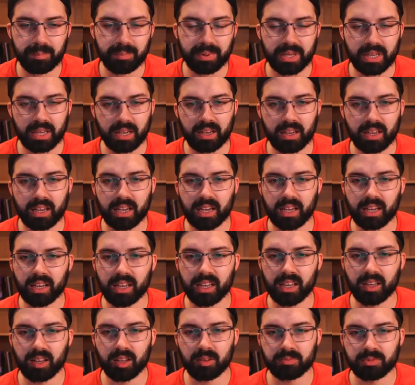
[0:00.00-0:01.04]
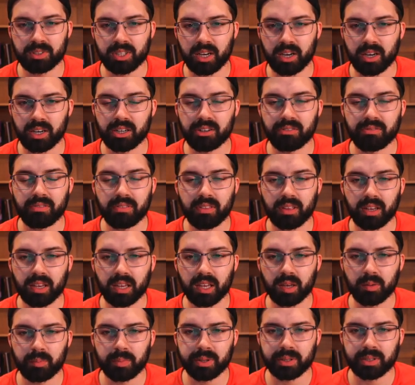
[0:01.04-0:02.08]
yeah, I'm tired of
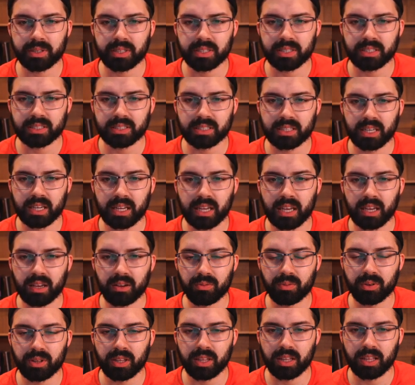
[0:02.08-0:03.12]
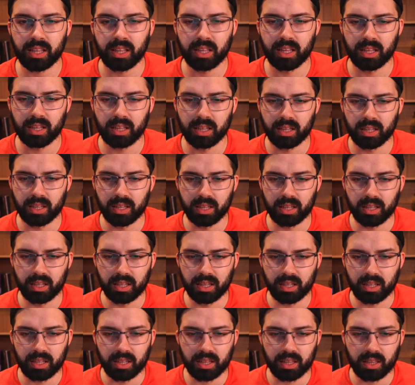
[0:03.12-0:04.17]
thinking about this, and I can't really
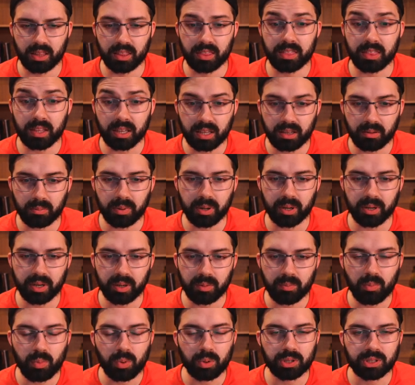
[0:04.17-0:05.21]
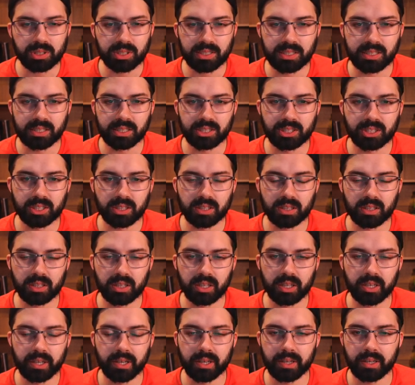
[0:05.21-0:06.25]
think about it more
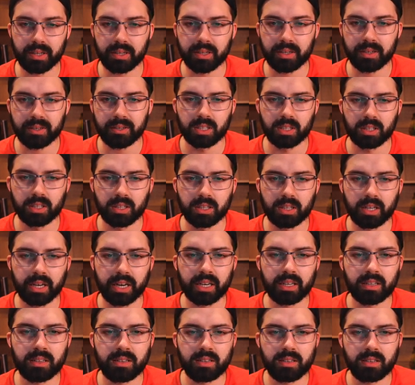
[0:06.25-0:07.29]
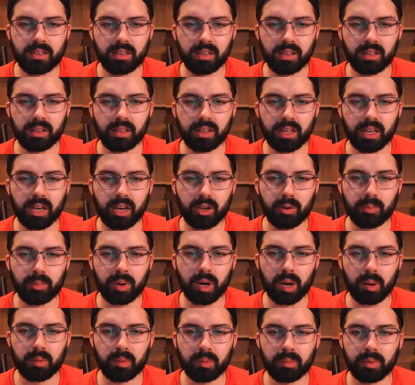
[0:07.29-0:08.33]
strategically. Ideally, I'd
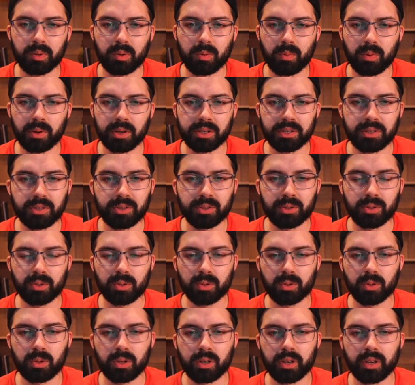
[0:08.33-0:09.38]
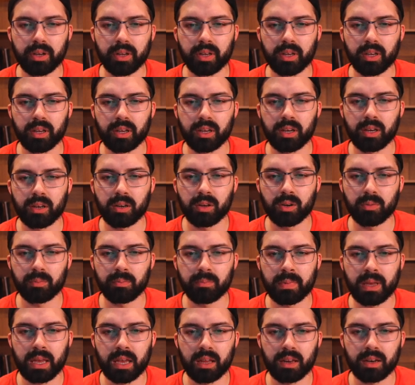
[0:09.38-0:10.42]
probably want to do, you know,
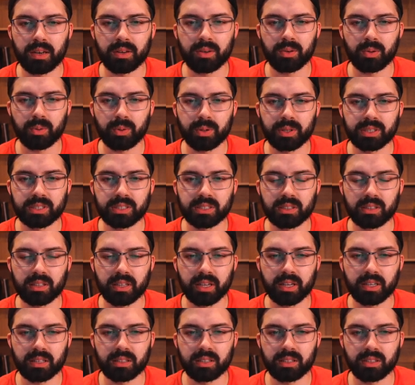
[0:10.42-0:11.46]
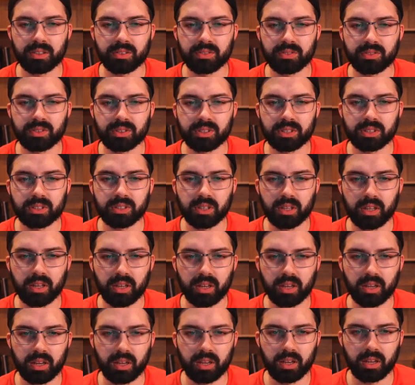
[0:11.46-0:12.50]
mandatory selectives
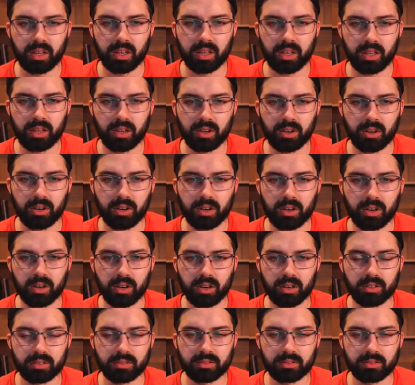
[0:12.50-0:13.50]
here,